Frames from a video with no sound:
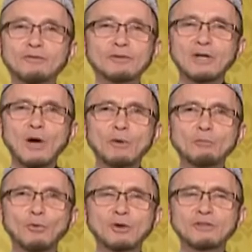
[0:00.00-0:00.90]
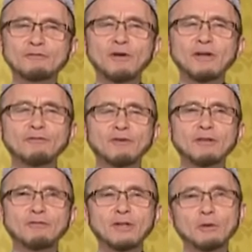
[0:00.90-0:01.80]
how important, it's very, very,
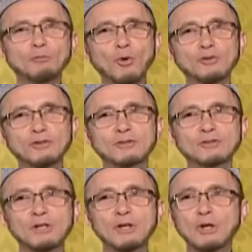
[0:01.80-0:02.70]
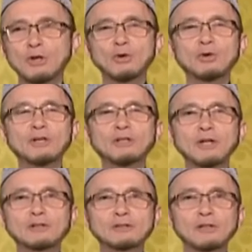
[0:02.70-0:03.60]
very important. You
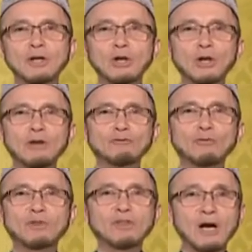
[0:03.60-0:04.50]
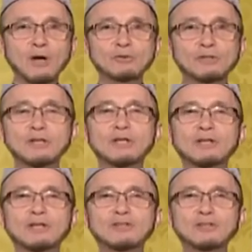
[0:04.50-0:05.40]
cannot live without
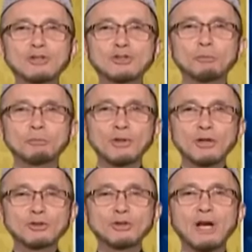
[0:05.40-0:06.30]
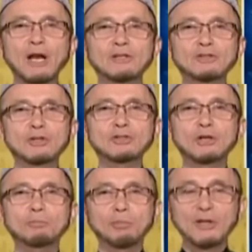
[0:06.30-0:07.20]
such a pleasure and such a
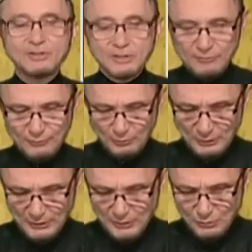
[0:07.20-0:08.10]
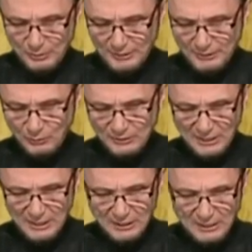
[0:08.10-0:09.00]
blessing from Allah subhanahu wa
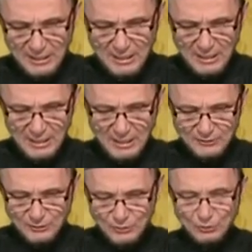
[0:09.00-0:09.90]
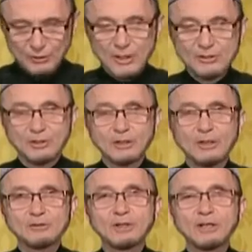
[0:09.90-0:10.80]
ta'ala. As Rasulullah
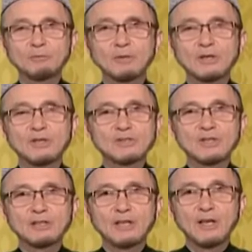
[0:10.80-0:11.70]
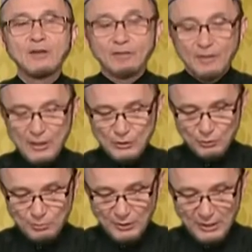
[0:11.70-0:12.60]
sallallahu alayhi said that
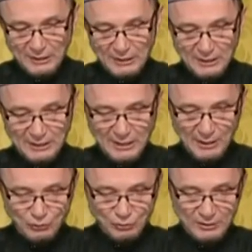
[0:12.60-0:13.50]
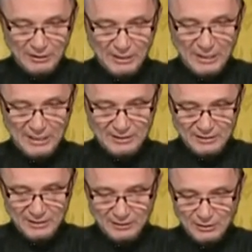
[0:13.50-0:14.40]
Jibra'il came to me and
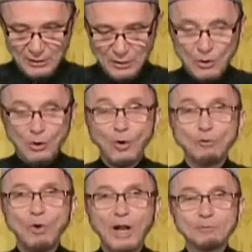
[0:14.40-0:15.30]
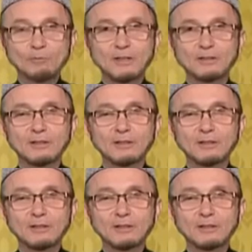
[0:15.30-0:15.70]
said, O Muhammad,